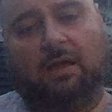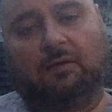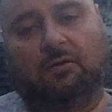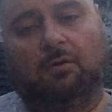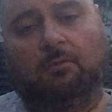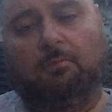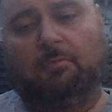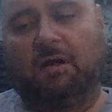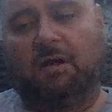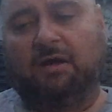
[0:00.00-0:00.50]

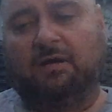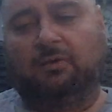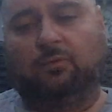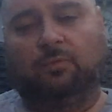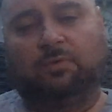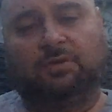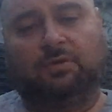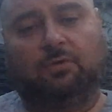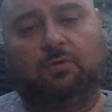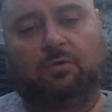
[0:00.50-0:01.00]
combine it
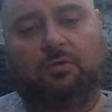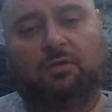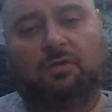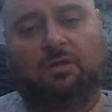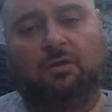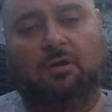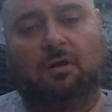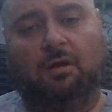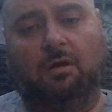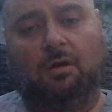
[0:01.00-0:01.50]
with a good
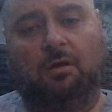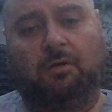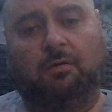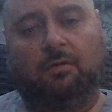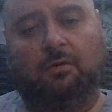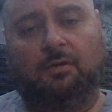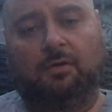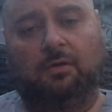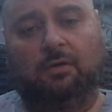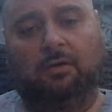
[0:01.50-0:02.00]
cigar.
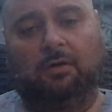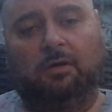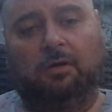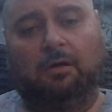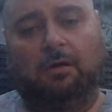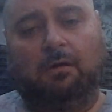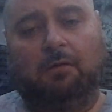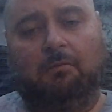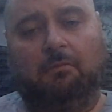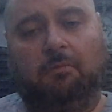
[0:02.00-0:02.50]

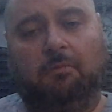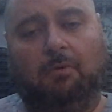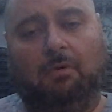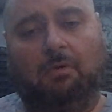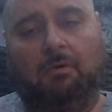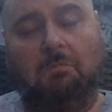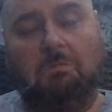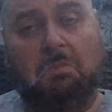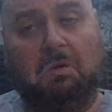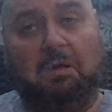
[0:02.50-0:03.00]

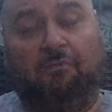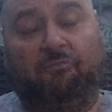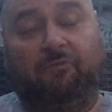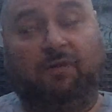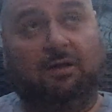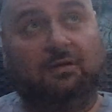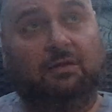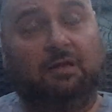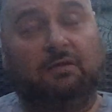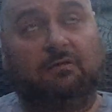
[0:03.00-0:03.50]
And
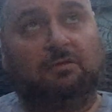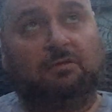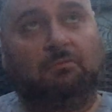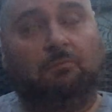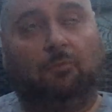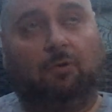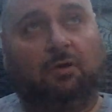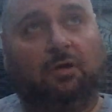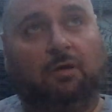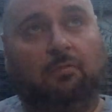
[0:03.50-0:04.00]
frankly, that's
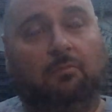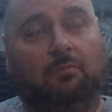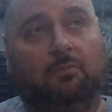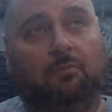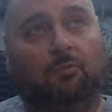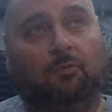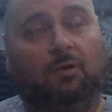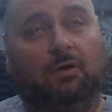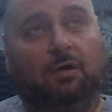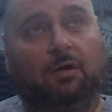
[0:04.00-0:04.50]
what
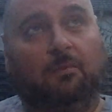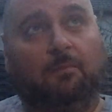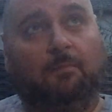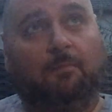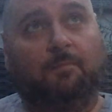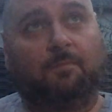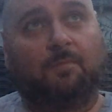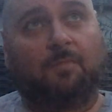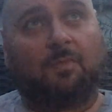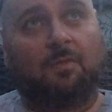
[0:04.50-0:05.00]
I'm
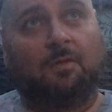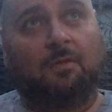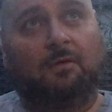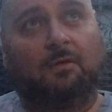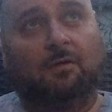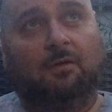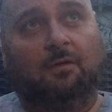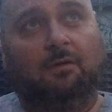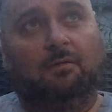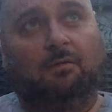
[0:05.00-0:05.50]

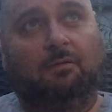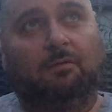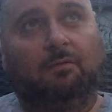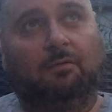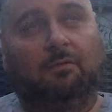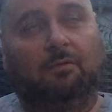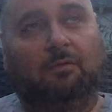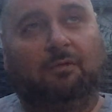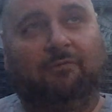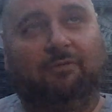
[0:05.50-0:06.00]

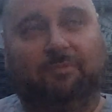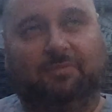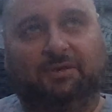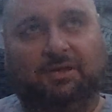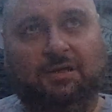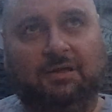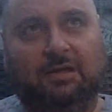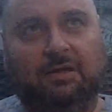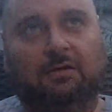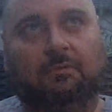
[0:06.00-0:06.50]
if I'm
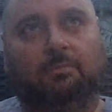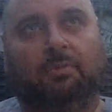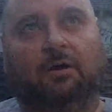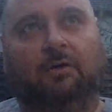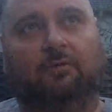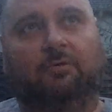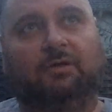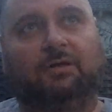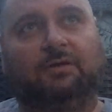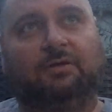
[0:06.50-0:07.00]
thinking
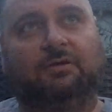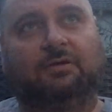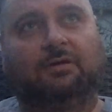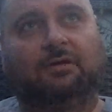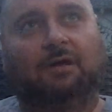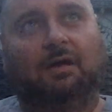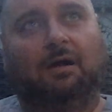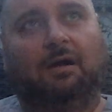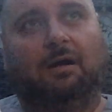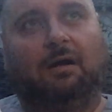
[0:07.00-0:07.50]
about it,
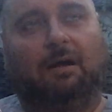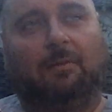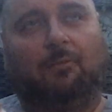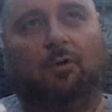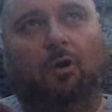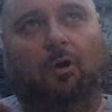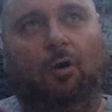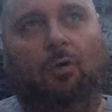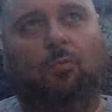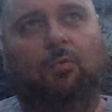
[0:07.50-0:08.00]
I'm
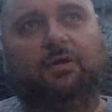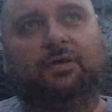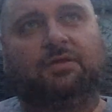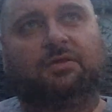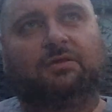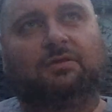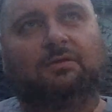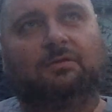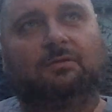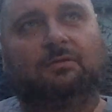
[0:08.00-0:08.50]

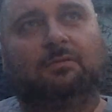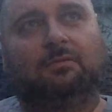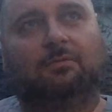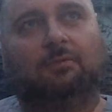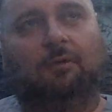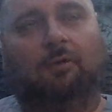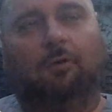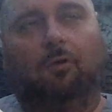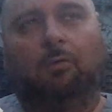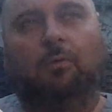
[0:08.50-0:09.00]

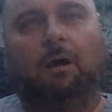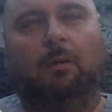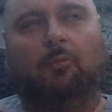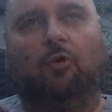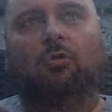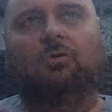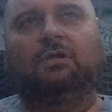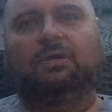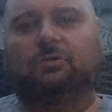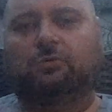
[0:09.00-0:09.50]

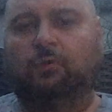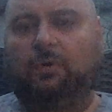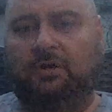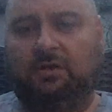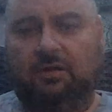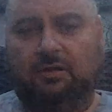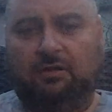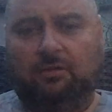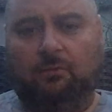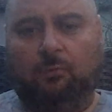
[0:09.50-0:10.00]
only
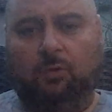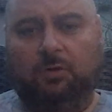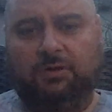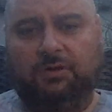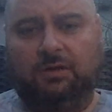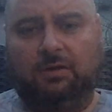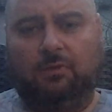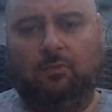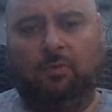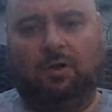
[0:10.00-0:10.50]
drinking
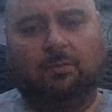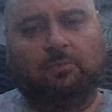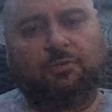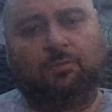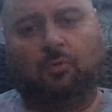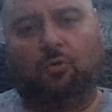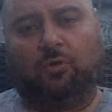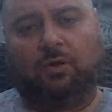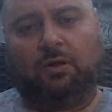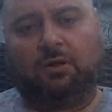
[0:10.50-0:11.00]
whiskey when I'm
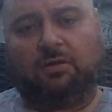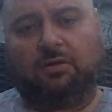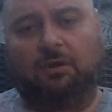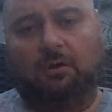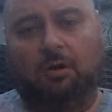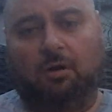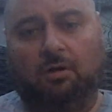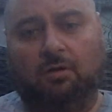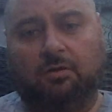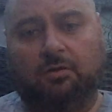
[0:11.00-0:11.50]
smoking
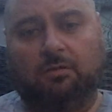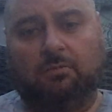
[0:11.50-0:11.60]
cigars.